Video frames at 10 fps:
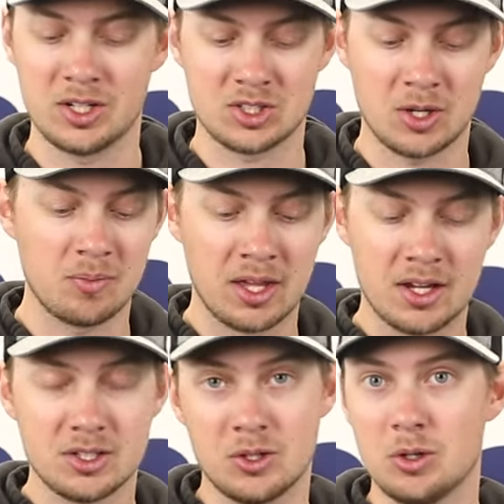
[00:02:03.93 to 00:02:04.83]
So
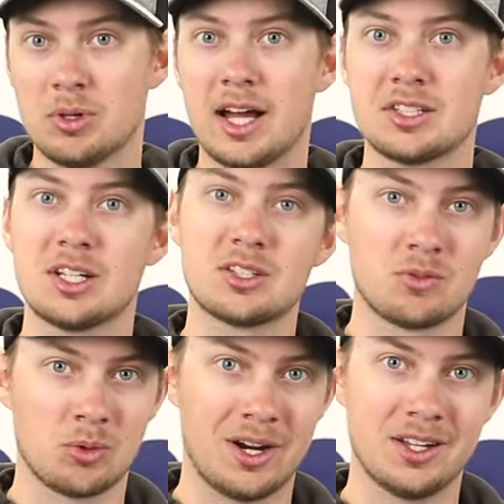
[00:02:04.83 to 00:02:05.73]
two new plastics
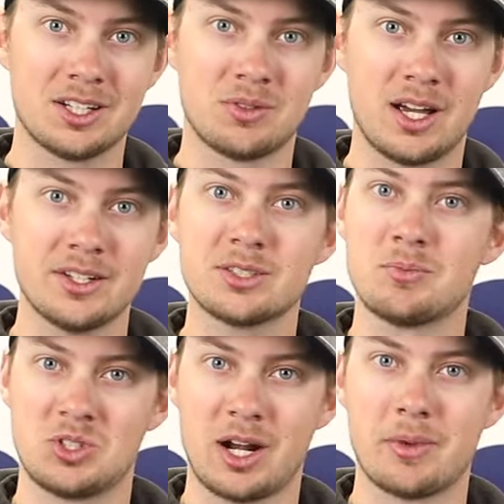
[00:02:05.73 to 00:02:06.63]
from Great Lakes Finesse,
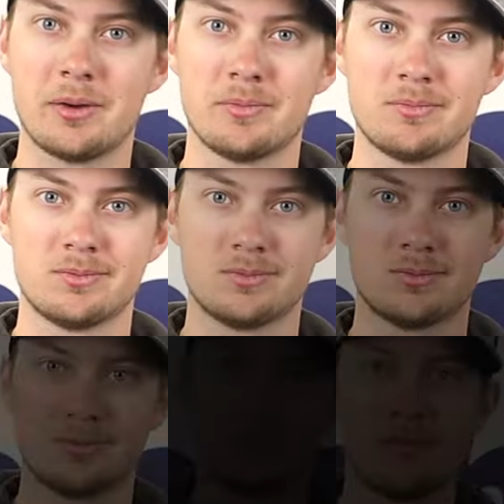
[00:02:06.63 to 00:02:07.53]
check them out.
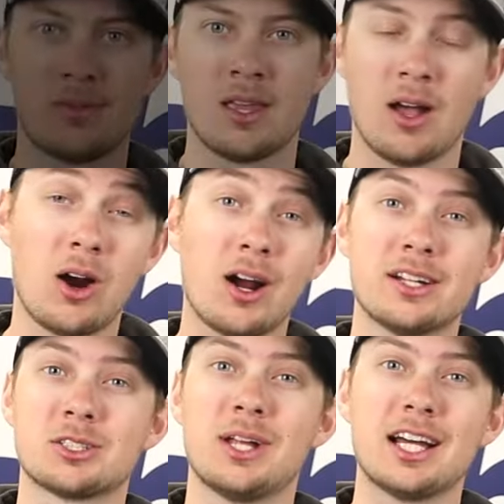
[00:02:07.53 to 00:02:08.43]
All right,
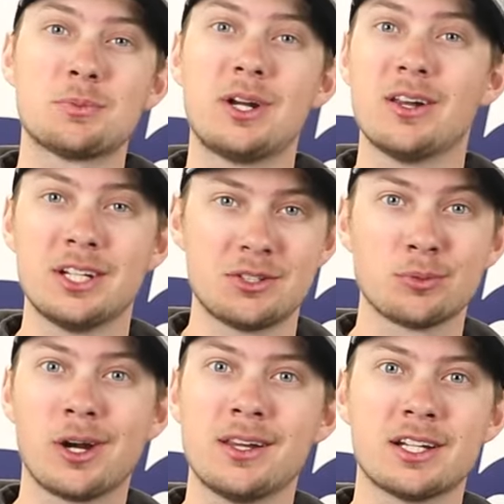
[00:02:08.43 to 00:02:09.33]
so last but not least from
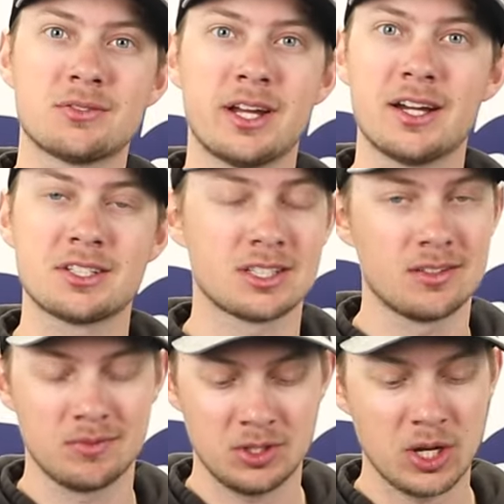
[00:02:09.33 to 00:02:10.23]
Great Lakes Finesse,
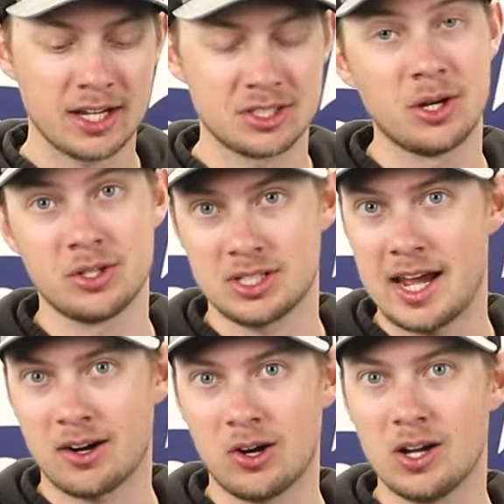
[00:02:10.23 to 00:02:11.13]
you guys know the
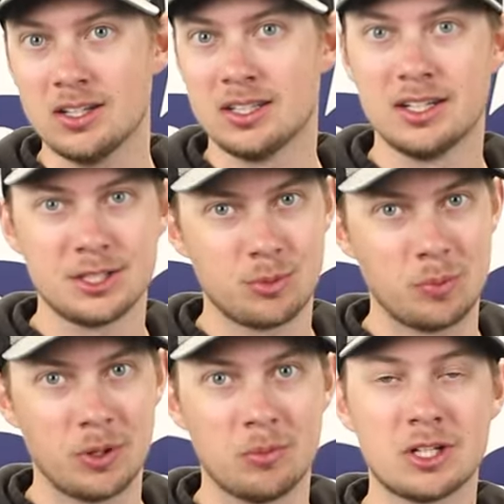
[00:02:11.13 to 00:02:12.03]
snack craw. It's been
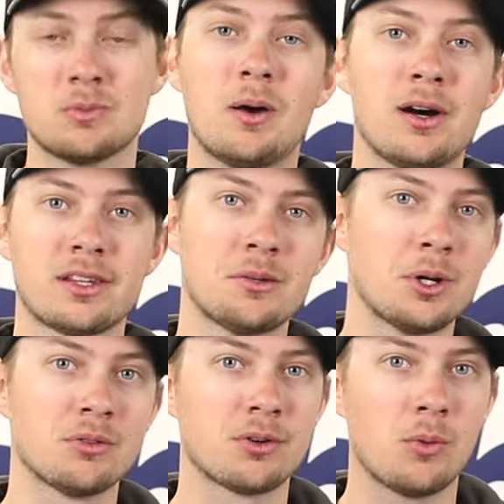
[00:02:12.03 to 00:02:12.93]
putting big smallmouth in the
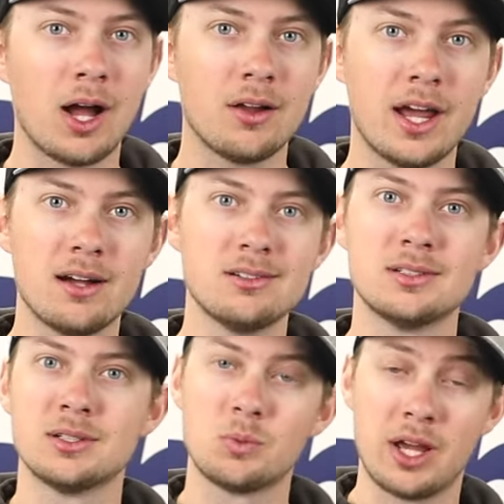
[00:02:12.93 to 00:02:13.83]
boat for a while now.
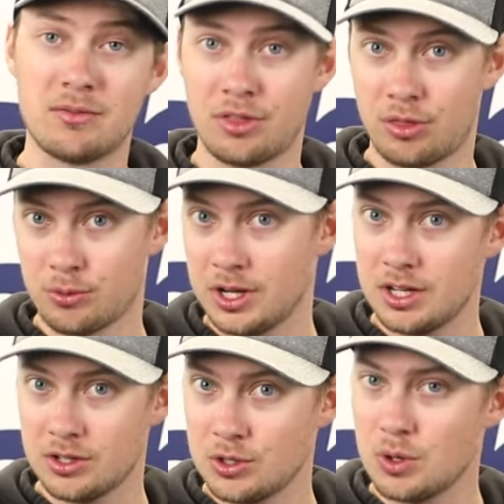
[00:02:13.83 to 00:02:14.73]
We have
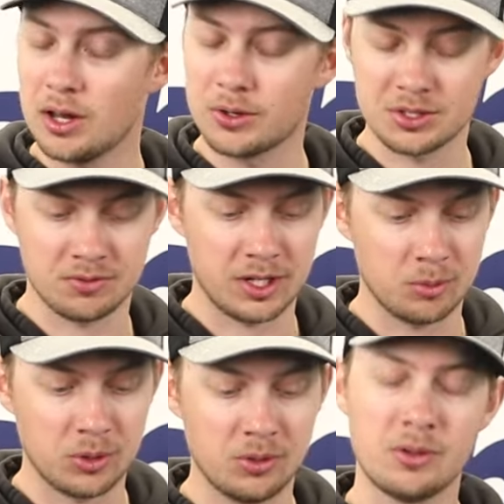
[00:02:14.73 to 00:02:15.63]
3 new colors
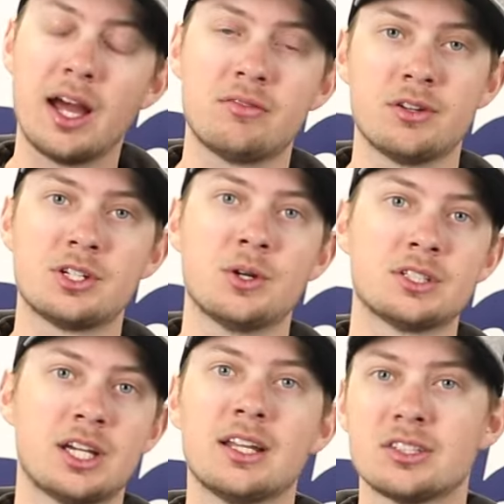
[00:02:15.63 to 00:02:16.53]
available at Fish
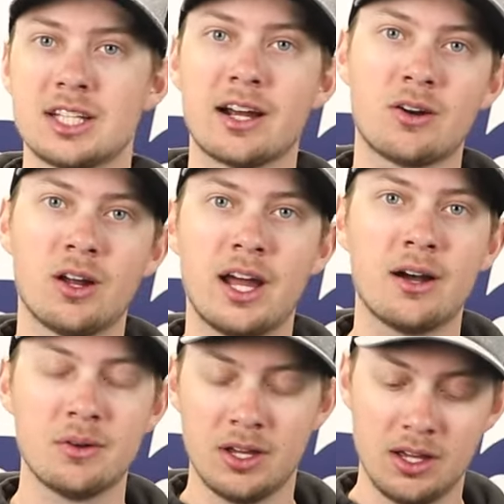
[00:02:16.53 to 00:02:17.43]
USA in the snack craw now.